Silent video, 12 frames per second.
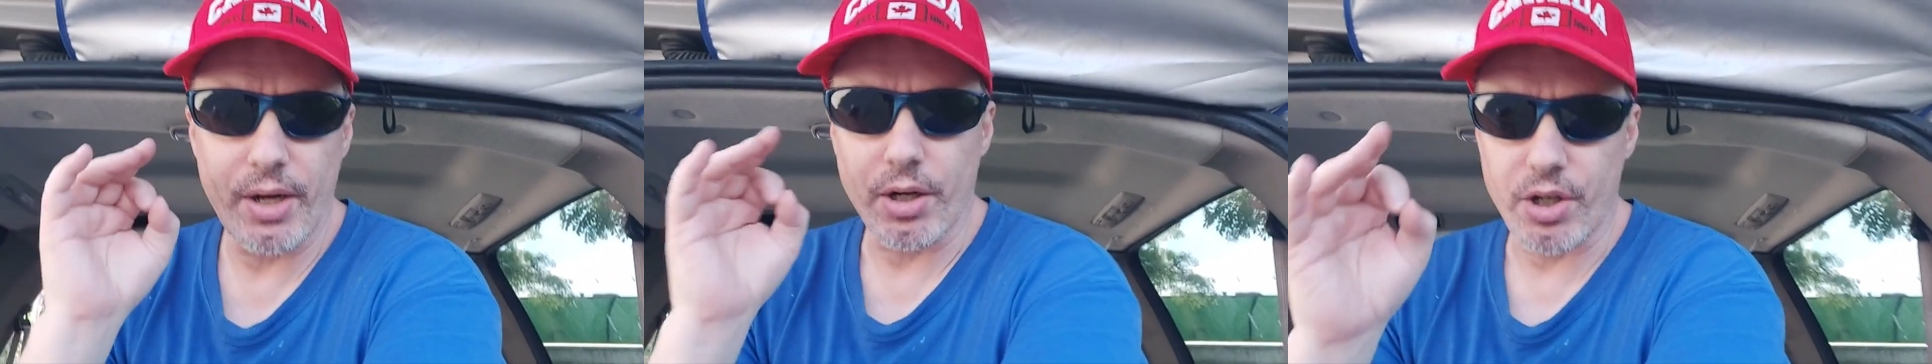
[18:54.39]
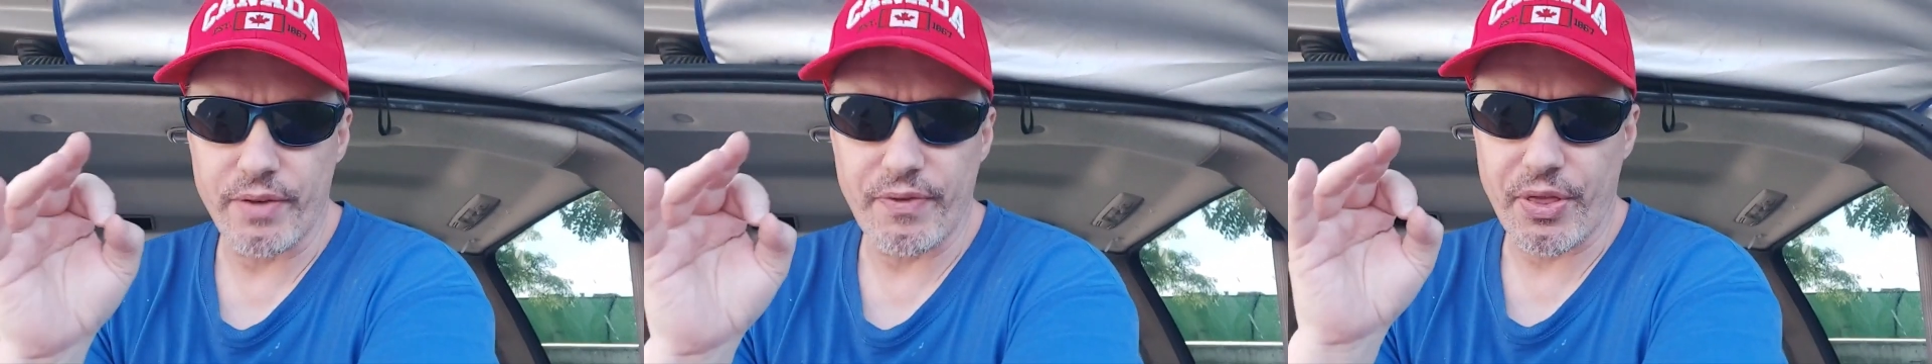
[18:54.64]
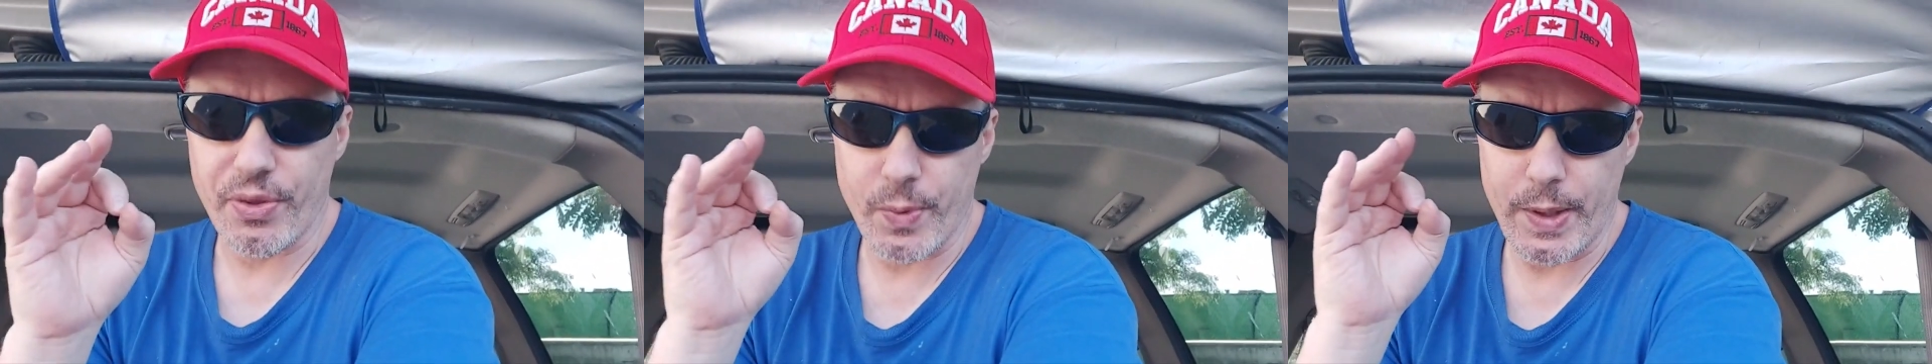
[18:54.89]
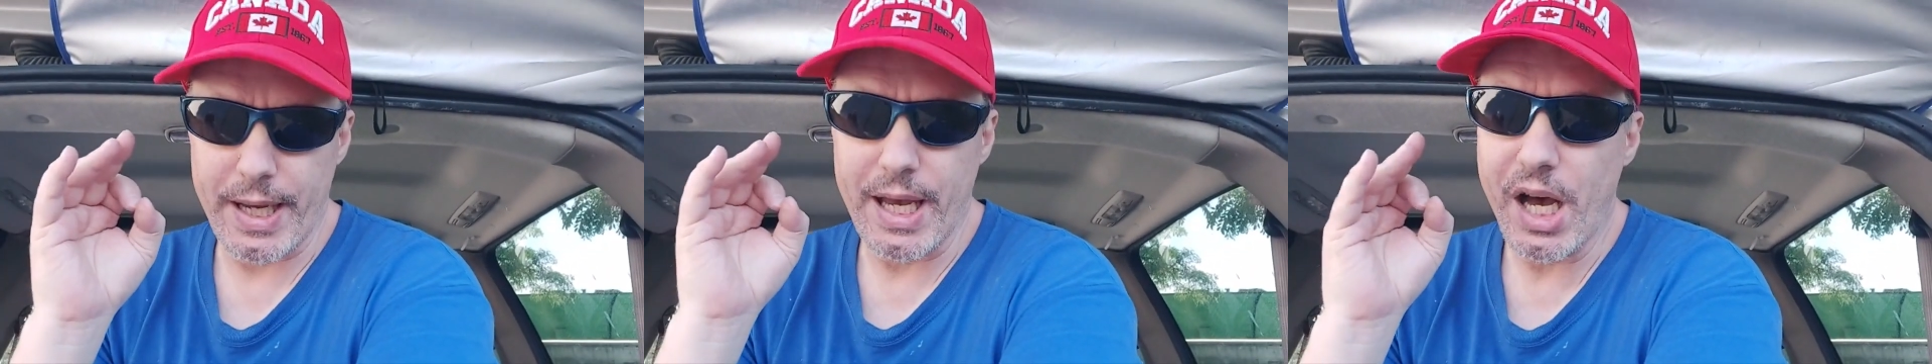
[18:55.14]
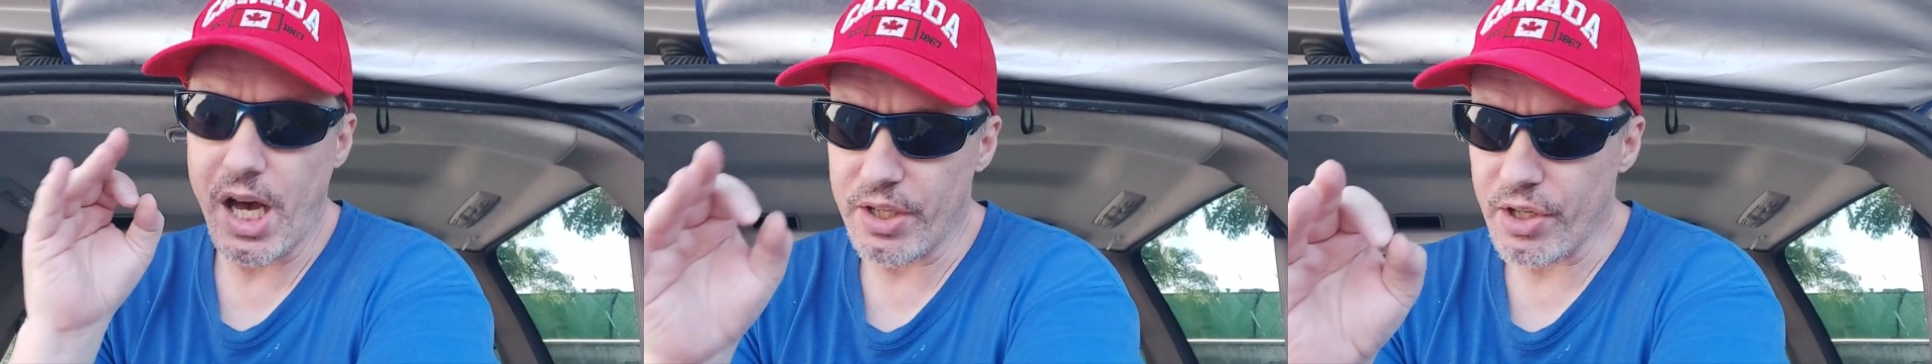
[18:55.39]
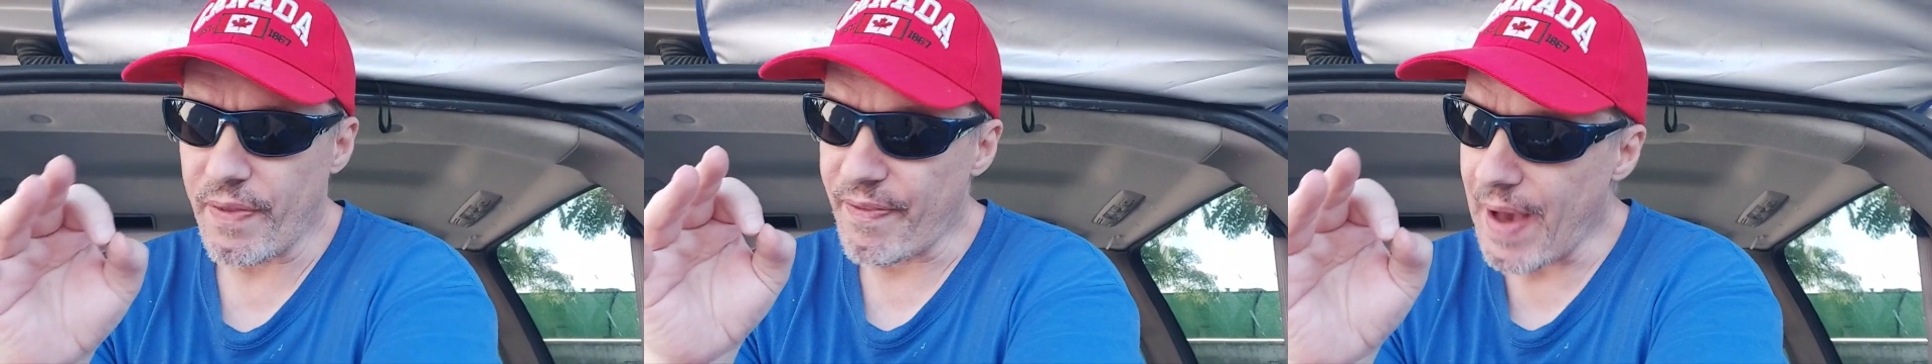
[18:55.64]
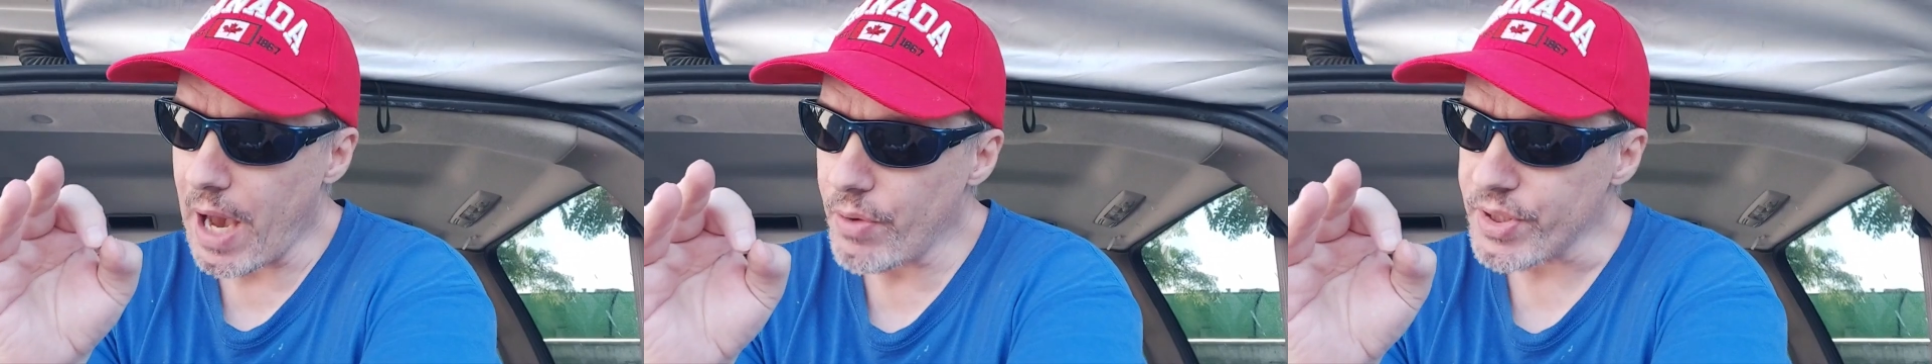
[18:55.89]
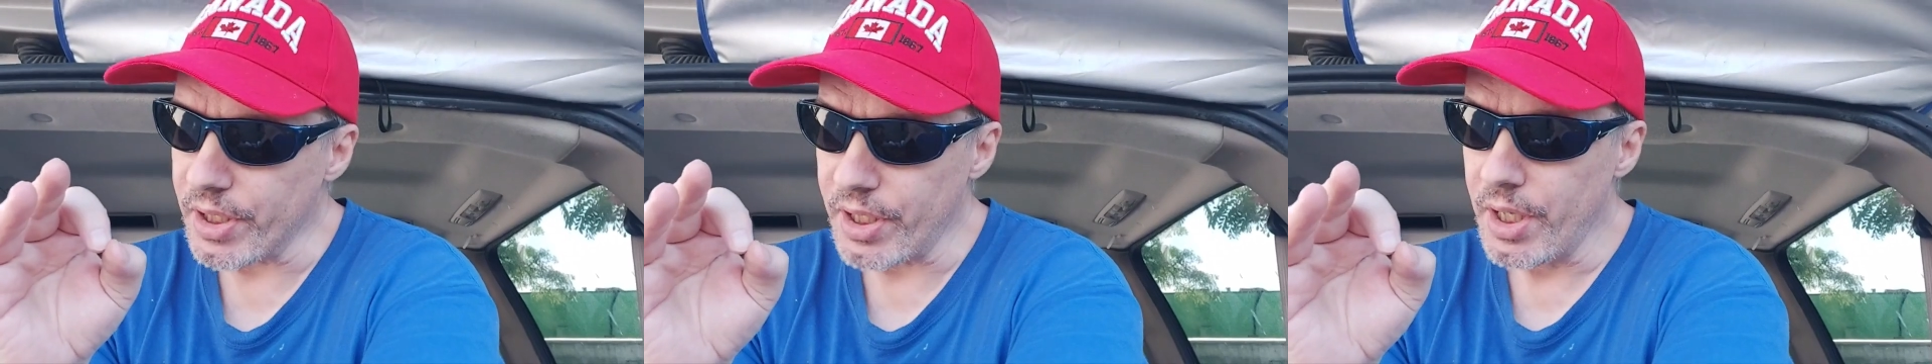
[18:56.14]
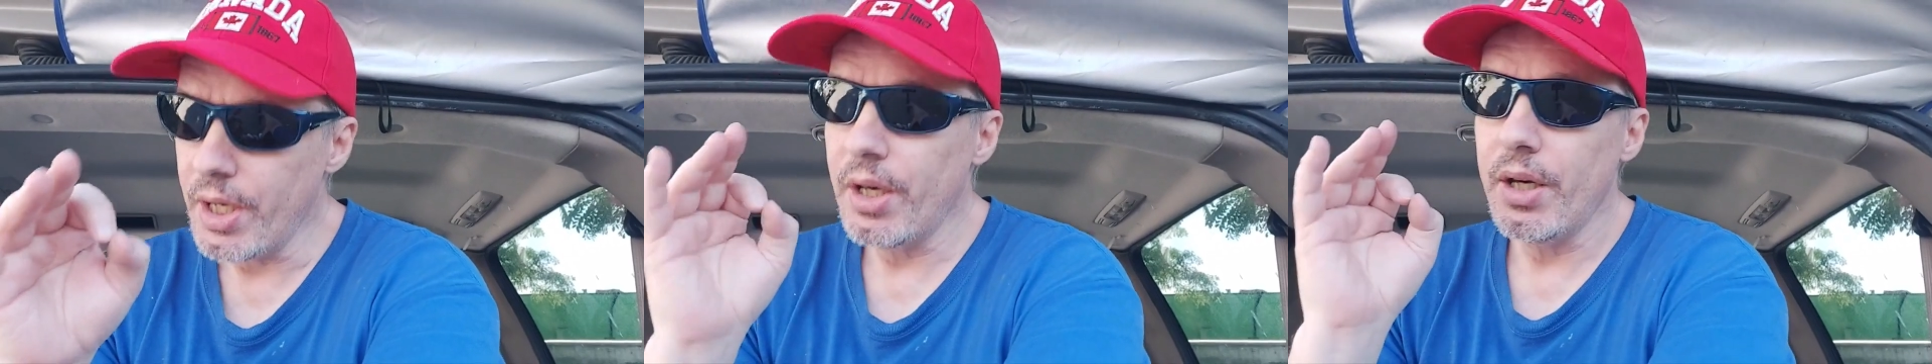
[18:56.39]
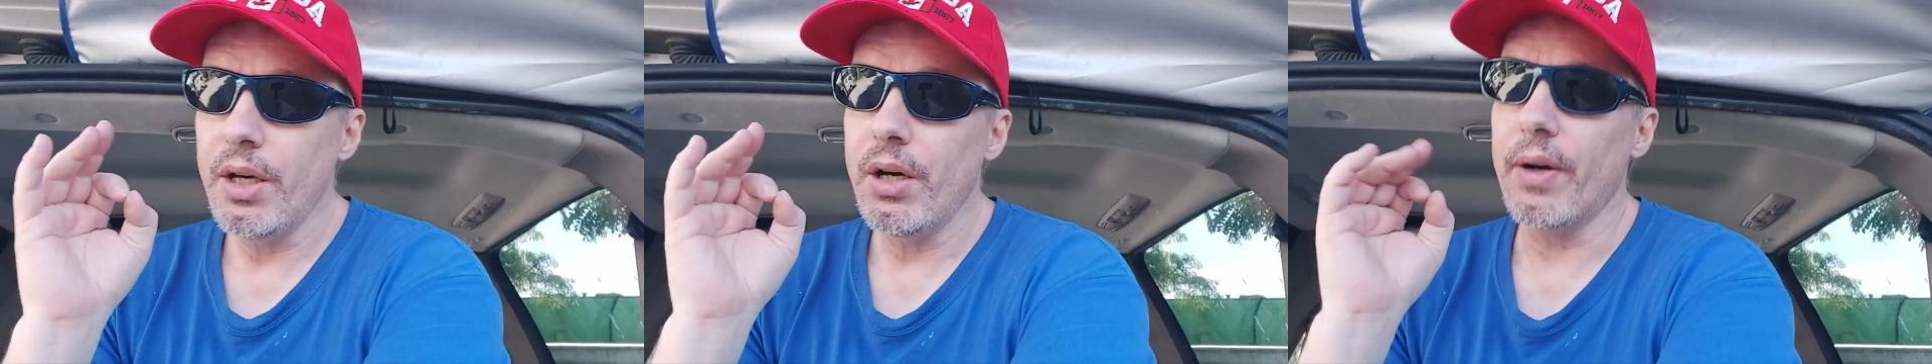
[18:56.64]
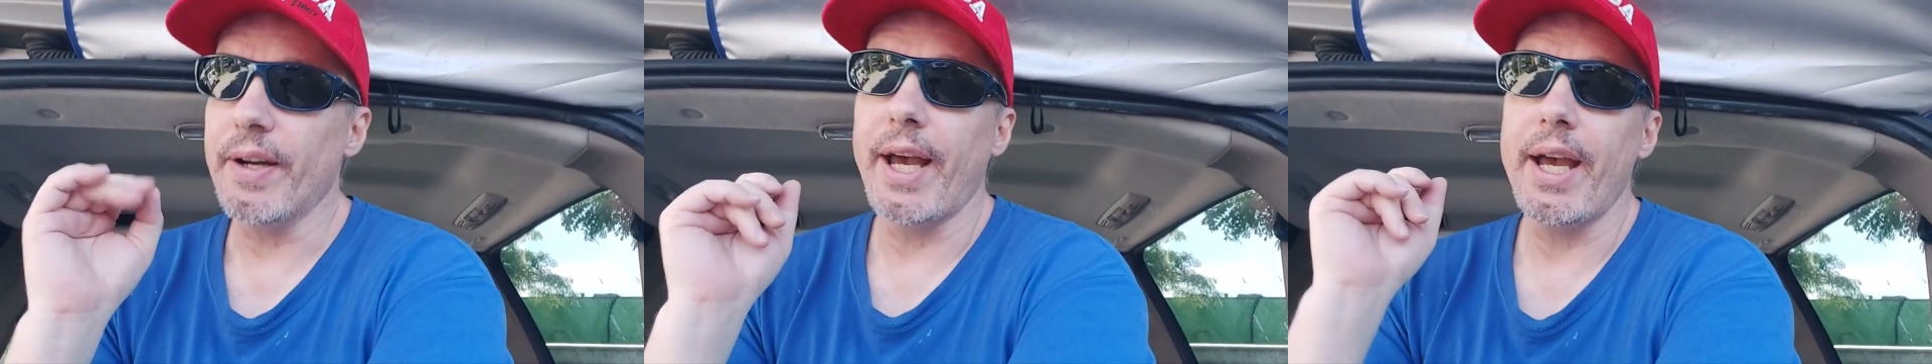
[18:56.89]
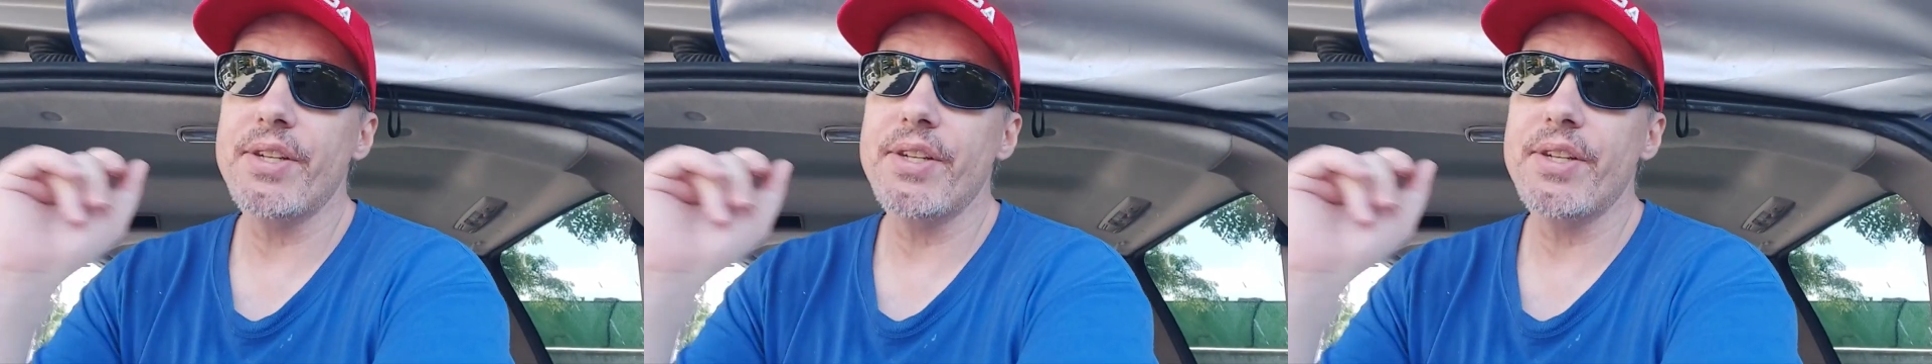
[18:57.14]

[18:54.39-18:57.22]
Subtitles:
are good for 300,000, okay?